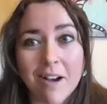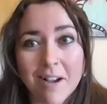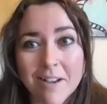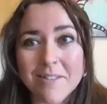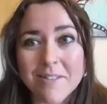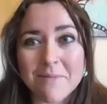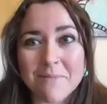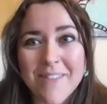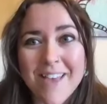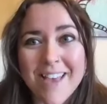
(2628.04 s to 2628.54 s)

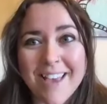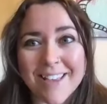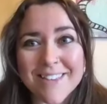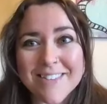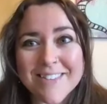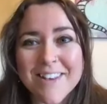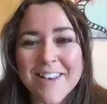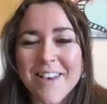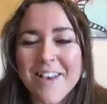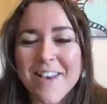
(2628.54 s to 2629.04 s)
Awesome. Thanks.
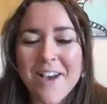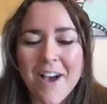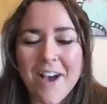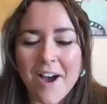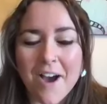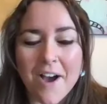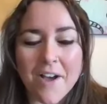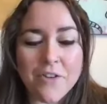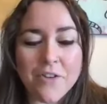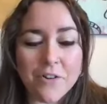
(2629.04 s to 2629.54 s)

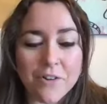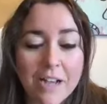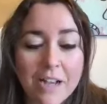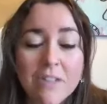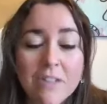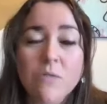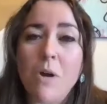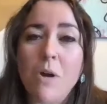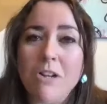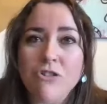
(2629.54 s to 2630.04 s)
Your
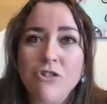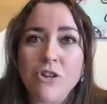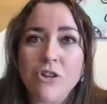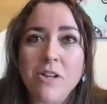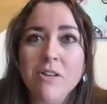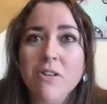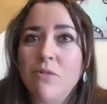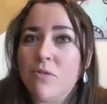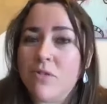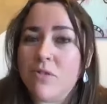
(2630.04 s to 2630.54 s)
next
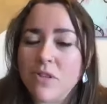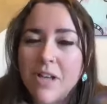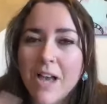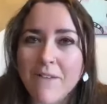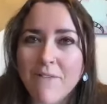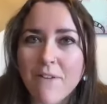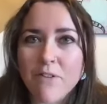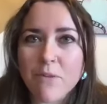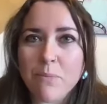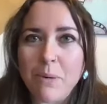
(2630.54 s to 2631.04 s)
question, you still
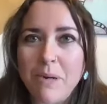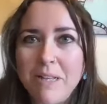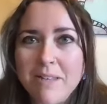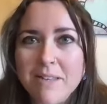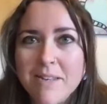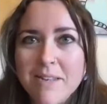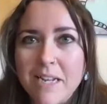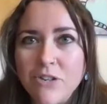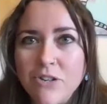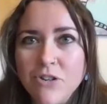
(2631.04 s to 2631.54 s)
have everybody's
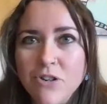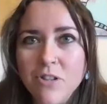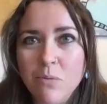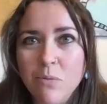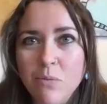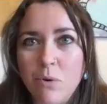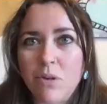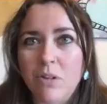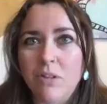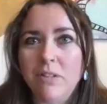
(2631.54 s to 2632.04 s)
attention in the
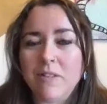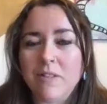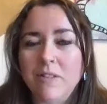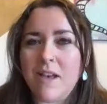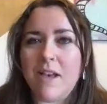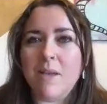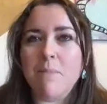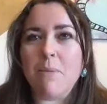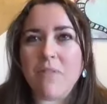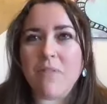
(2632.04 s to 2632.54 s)
world in this
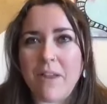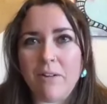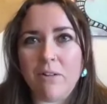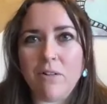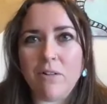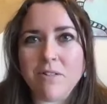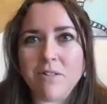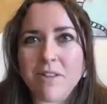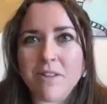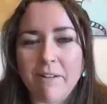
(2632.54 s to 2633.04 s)

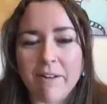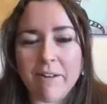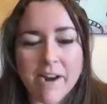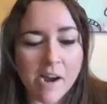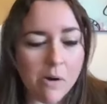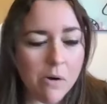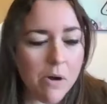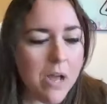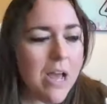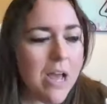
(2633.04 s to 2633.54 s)
hypothetical
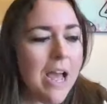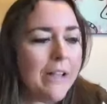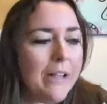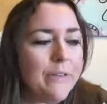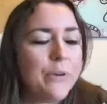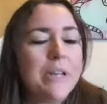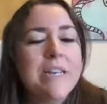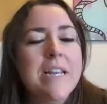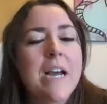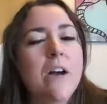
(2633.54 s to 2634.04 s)
scenario, and
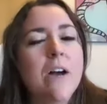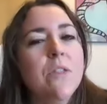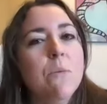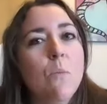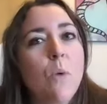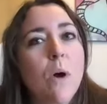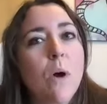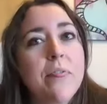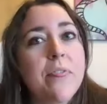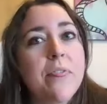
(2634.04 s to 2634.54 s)
you can tell them
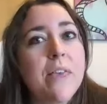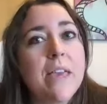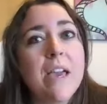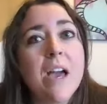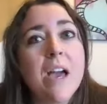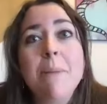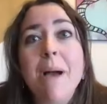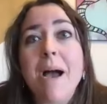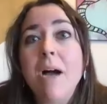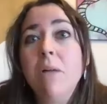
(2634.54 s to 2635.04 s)
one thing
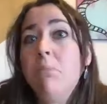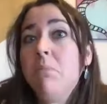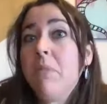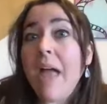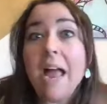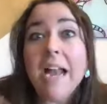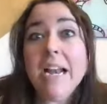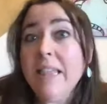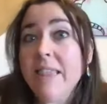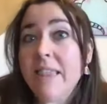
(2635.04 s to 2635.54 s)
about
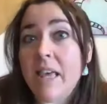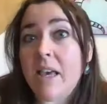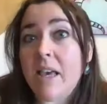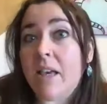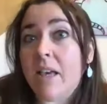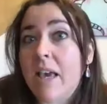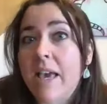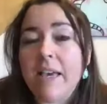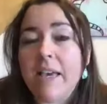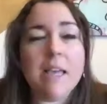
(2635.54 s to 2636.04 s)

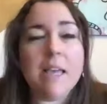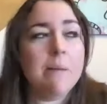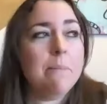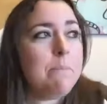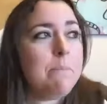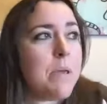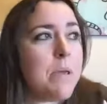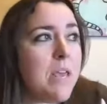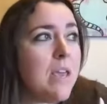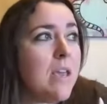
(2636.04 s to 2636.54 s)
anything. It can
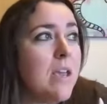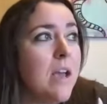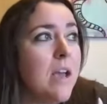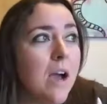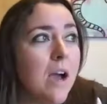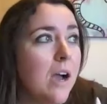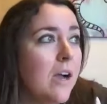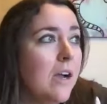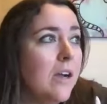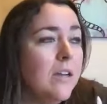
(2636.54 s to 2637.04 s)
be,
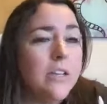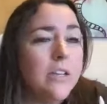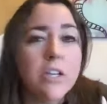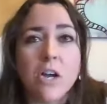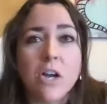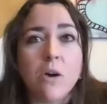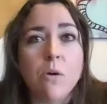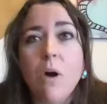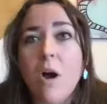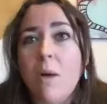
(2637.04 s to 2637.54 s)

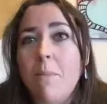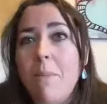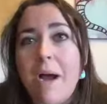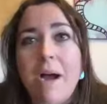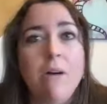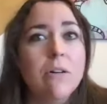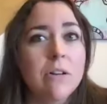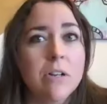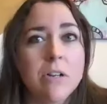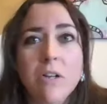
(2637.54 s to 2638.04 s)

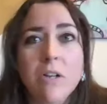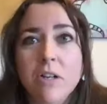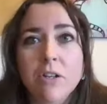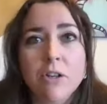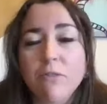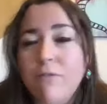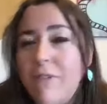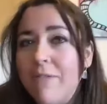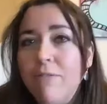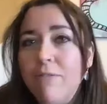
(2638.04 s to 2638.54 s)
about
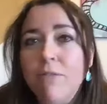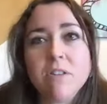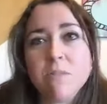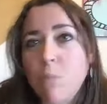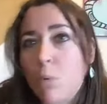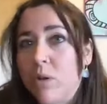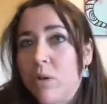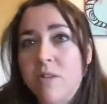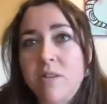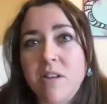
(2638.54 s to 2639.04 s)
your favorite
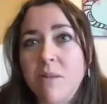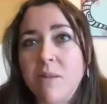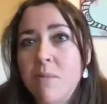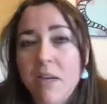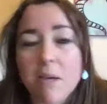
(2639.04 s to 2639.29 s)
sports team.